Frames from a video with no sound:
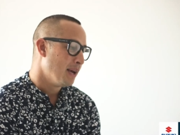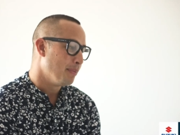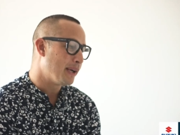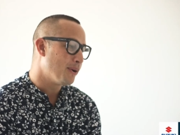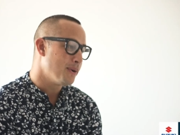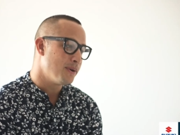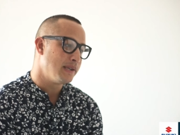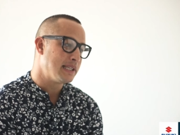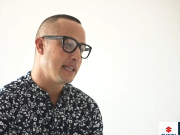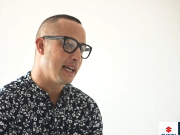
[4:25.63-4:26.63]

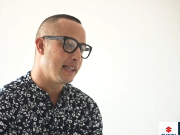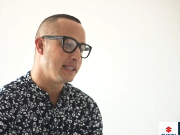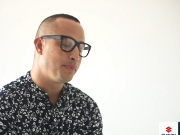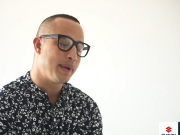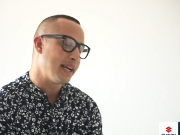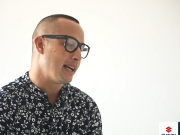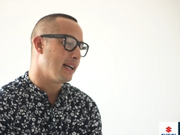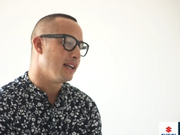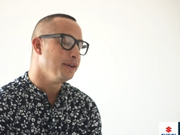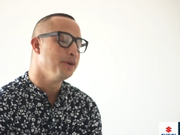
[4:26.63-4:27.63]
because there's
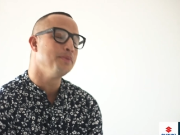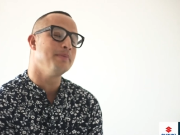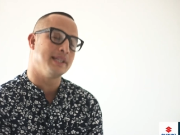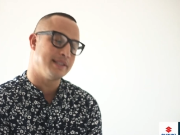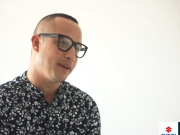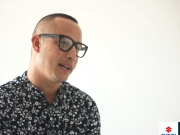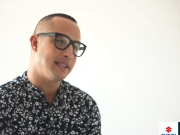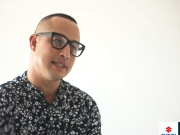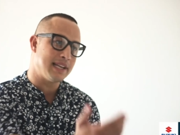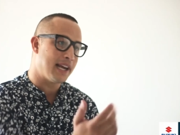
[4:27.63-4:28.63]
been numerous occasions,